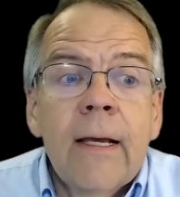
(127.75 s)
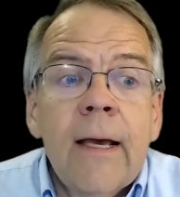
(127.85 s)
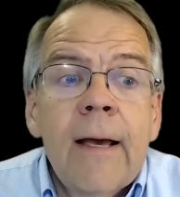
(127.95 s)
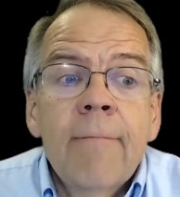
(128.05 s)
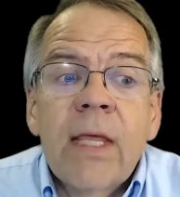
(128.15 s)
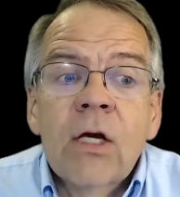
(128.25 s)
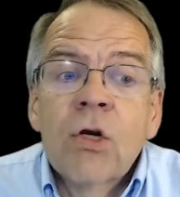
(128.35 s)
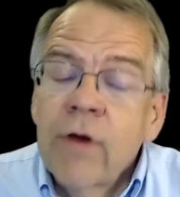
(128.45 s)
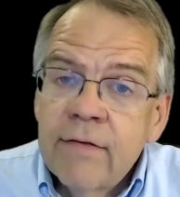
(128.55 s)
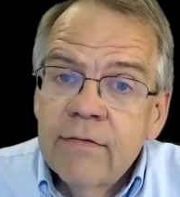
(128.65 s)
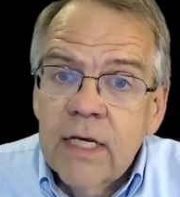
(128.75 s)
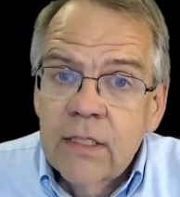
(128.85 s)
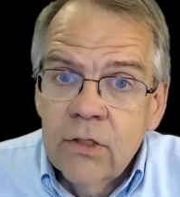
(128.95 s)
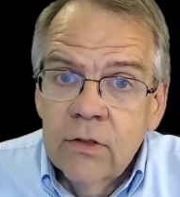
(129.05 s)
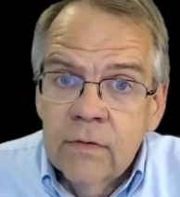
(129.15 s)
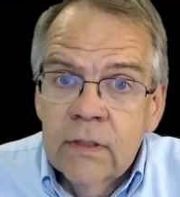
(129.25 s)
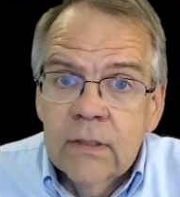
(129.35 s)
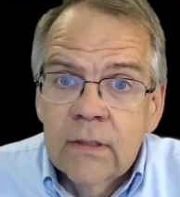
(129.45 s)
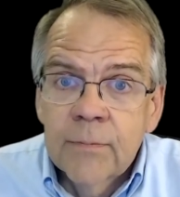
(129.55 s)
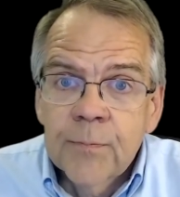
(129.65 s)
A graveside
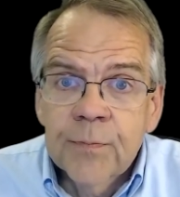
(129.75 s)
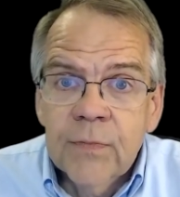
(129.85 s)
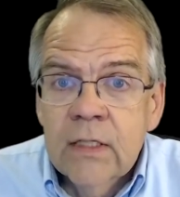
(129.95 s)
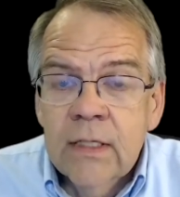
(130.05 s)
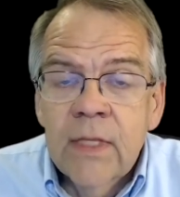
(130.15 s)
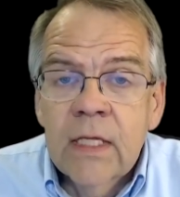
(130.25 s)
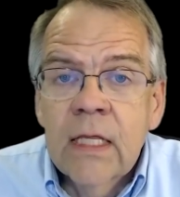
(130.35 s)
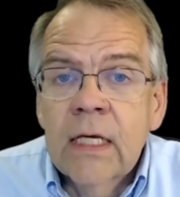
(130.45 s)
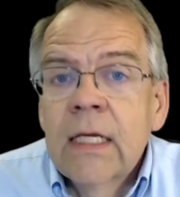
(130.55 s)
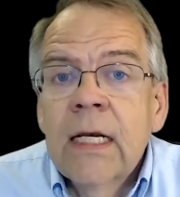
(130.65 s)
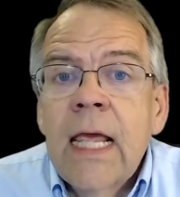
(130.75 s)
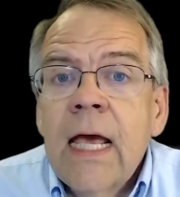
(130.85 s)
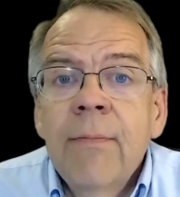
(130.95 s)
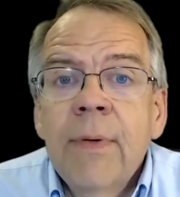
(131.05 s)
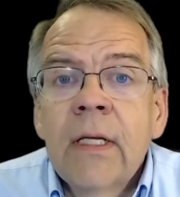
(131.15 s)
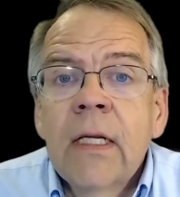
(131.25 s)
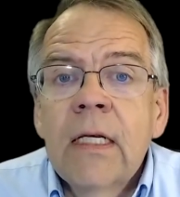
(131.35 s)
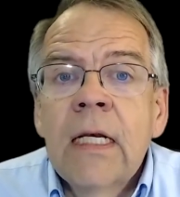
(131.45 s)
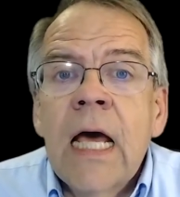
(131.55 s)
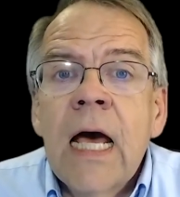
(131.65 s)
service is something that can happen
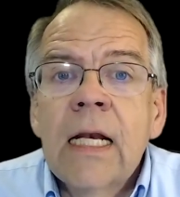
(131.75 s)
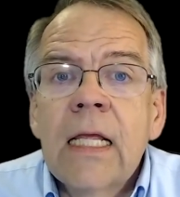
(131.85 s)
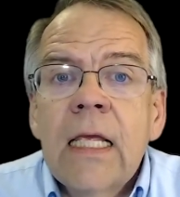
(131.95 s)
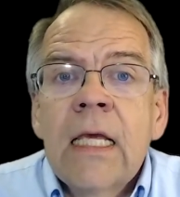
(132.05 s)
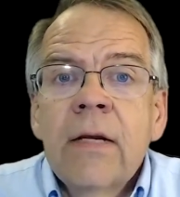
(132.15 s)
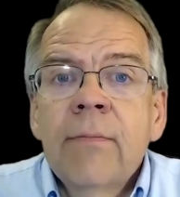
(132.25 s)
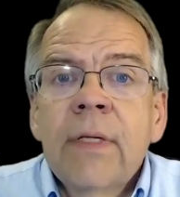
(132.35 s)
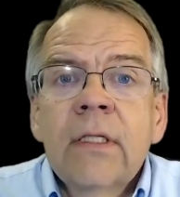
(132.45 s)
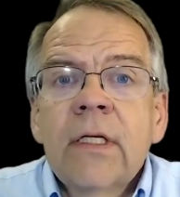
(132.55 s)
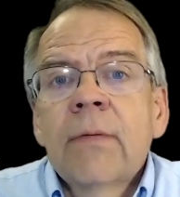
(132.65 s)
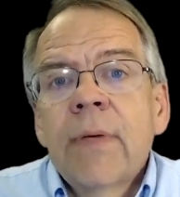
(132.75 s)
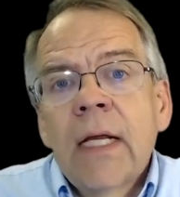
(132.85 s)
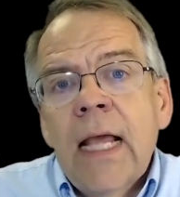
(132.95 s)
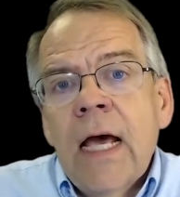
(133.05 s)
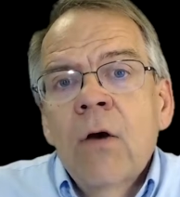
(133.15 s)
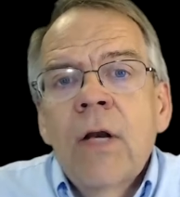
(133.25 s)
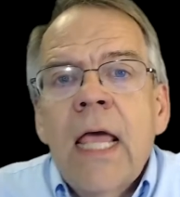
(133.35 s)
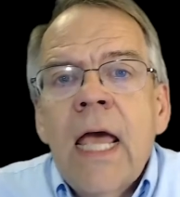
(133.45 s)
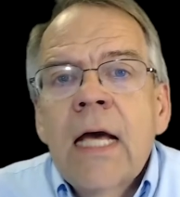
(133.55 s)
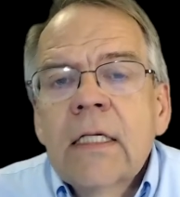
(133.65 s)
not in a building but out
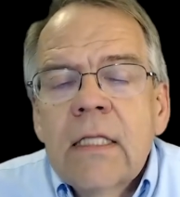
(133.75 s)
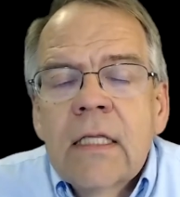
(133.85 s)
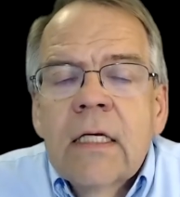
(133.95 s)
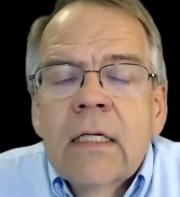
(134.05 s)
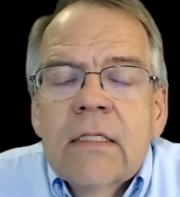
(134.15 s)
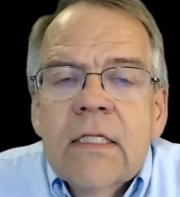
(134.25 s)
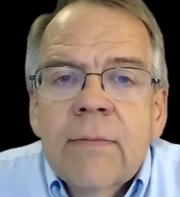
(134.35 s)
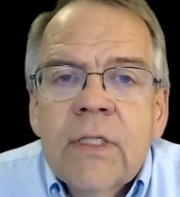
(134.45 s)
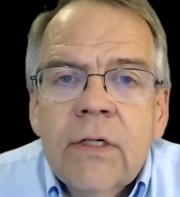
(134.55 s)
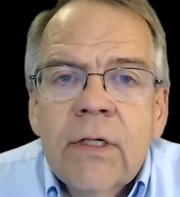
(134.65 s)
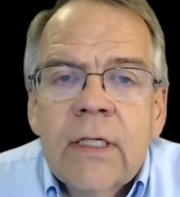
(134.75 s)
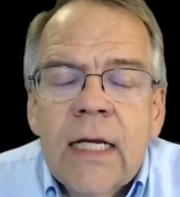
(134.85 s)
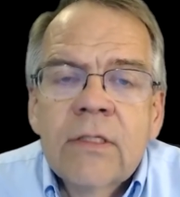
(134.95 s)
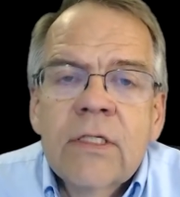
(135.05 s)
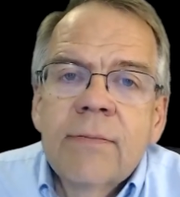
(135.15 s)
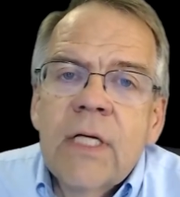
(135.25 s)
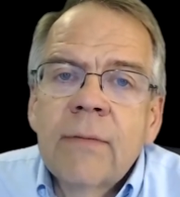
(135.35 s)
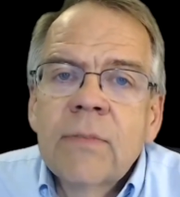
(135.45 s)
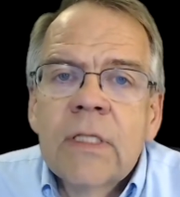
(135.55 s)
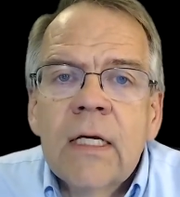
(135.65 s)
at the cemetery. Now
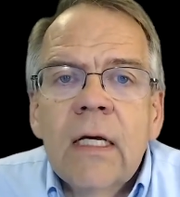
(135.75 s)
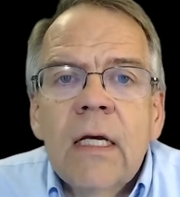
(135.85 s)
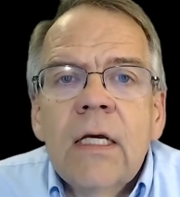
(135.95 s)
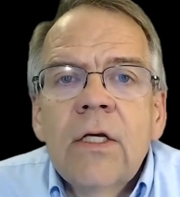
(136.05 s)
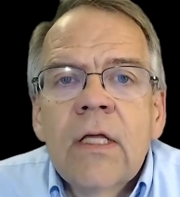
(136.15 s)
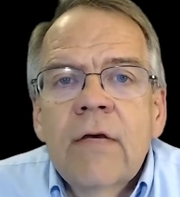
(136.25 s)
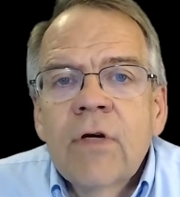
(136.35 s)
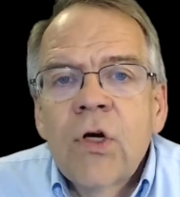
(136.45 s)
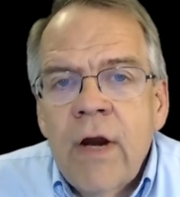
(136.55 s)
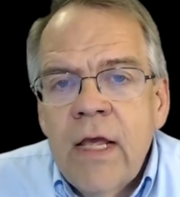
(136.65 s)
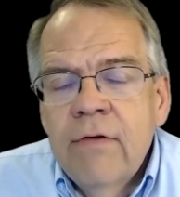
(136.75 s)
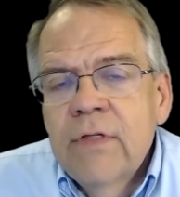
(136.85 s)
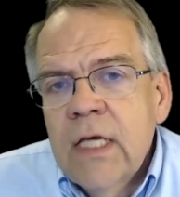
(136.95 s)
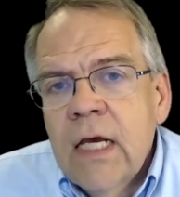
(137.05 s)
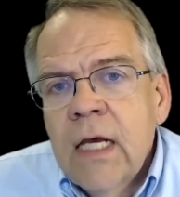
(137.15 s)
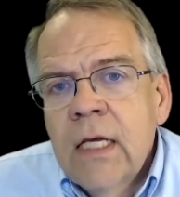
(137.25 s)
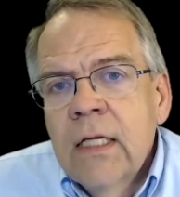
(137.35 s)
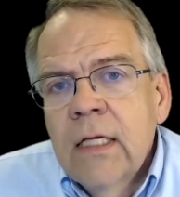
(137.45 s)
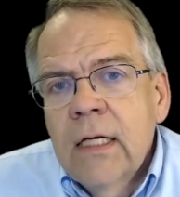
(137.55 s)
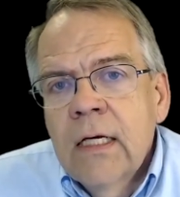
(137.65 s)
sometimes you'll have a
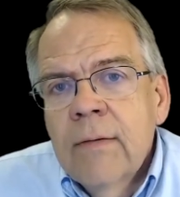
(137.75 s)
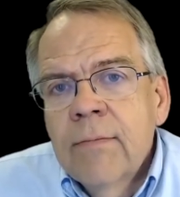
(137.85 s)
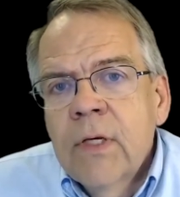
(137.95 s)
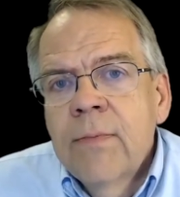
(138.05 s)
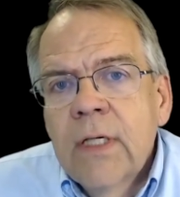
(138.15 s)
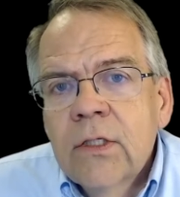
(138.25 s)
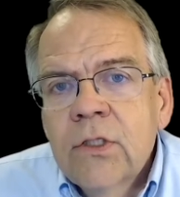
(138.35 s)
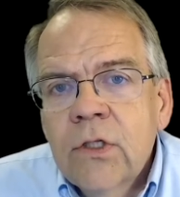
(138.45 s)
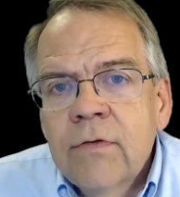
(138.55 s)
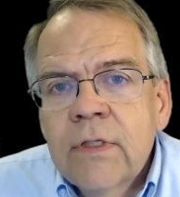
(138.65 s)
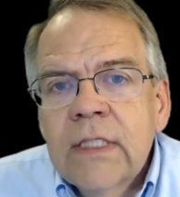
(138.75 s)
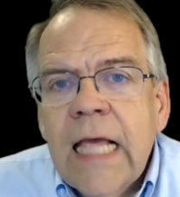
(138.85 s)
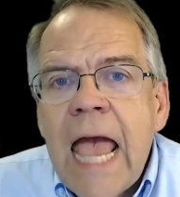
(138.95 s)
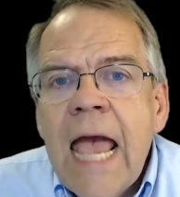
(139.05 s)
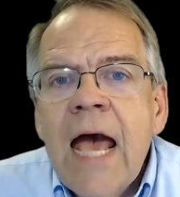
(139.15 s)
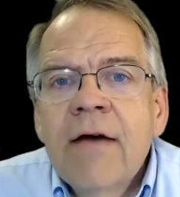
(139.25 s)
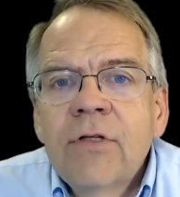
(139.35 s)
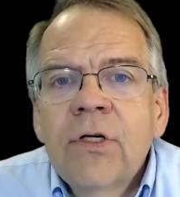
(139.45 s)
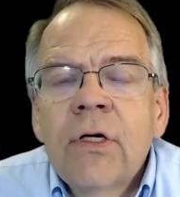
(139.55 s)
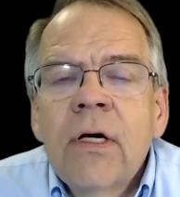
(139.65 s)
graveside committal service
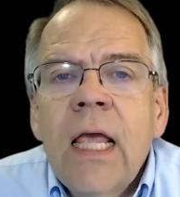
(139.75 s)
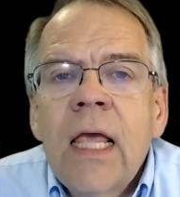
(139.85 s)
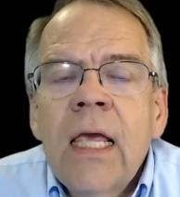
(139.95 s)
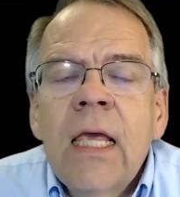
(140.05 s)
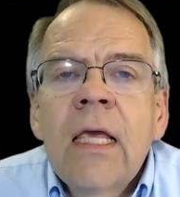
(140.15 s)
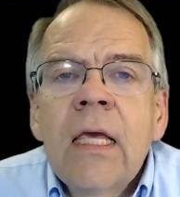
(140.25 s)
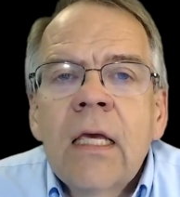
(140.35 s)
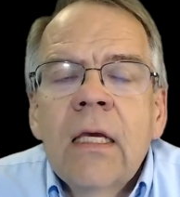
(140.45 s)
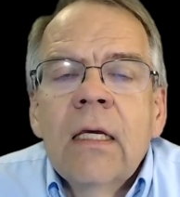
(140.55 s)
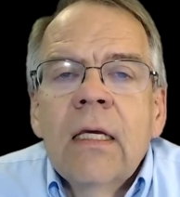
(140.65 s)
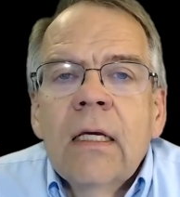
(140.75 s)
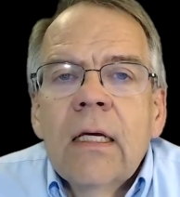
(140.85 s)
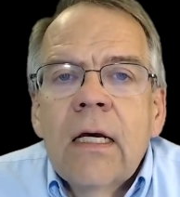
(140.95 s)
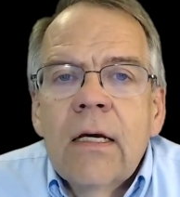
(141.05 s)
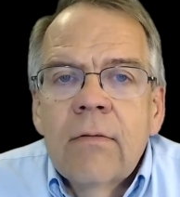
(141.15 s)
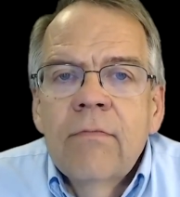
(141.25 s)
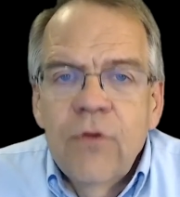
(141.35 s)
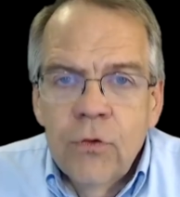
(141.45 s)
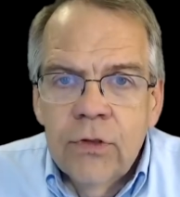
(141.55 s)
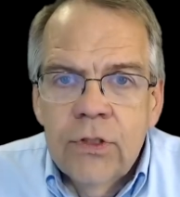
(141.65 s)
after a
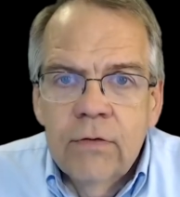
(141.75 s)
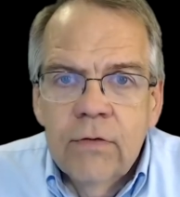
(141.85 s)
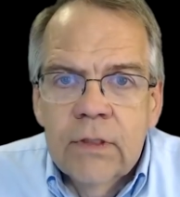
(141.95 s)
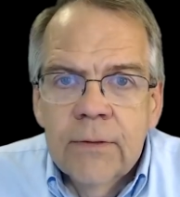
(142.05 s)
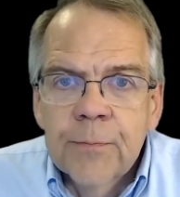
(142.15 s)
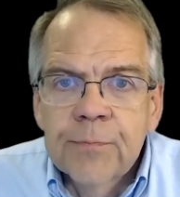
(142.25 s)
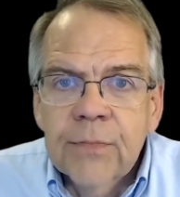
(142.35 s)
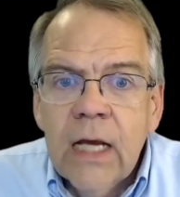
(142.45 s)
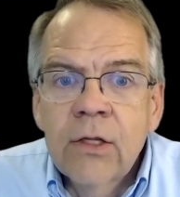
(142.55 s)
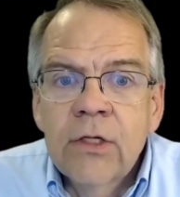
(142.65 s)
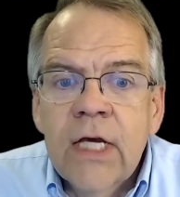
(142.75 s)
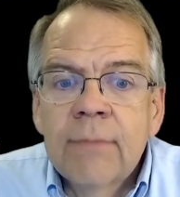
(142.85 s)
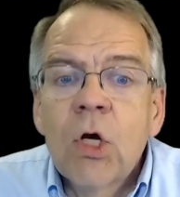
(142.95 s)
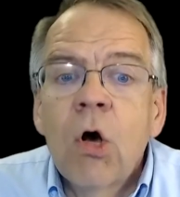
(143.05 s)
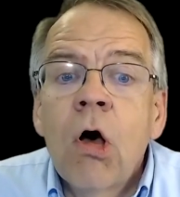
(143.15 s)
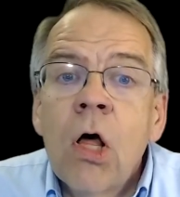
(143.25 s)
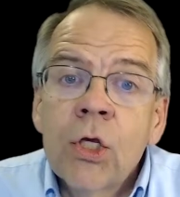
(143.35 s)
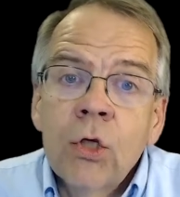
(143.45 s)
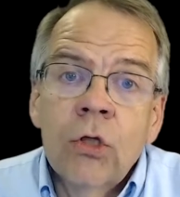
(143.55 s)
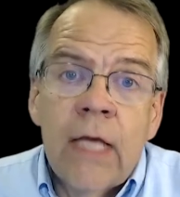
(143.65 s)
funeral service. Other times all
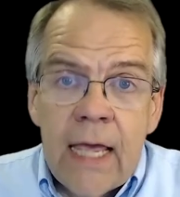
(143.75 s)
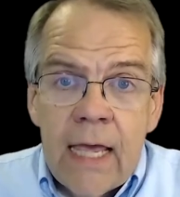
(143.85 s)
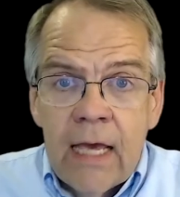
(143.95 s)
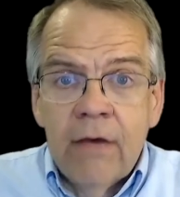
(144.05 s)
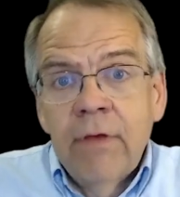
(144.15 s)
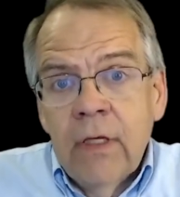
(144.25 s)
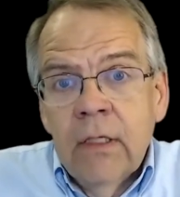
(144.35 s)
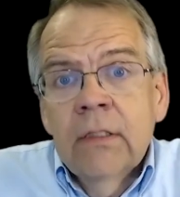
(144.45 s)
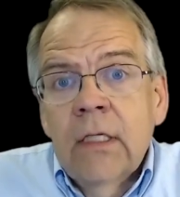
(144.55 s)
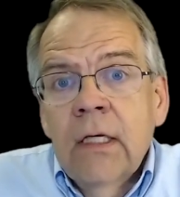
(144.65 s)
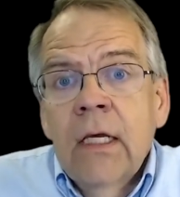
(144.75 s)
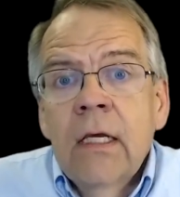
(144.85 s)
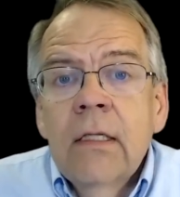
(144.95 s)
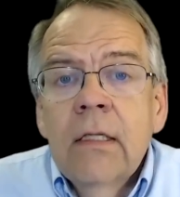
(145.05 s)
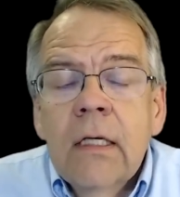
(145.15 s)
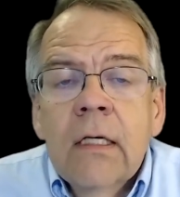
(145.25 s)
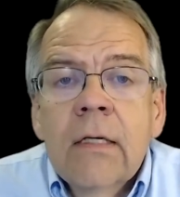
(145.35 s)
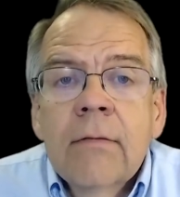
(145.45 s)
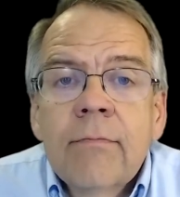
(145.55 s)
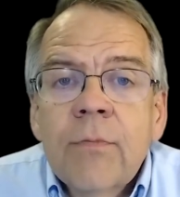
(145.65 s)
you'll have is a
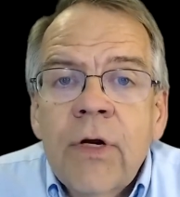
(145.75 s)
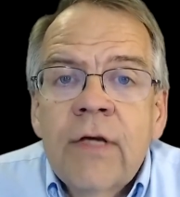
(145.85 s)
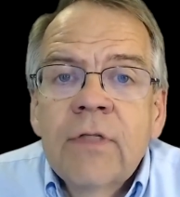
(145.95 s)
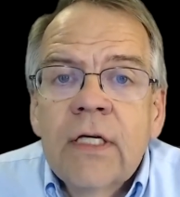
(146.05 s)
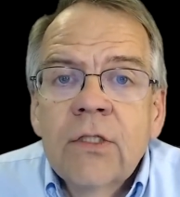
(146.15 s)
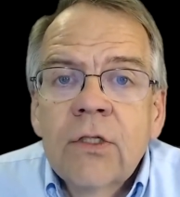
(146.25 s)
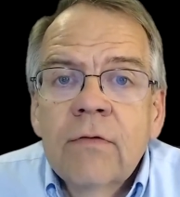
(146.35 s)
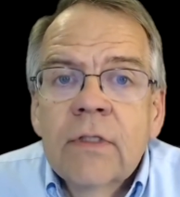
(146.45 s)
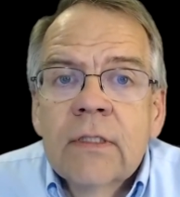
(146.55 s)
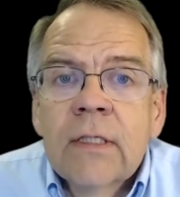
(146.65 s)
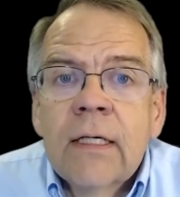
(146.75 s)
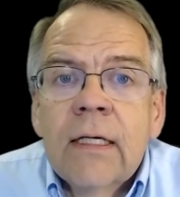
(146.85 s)
graveside service.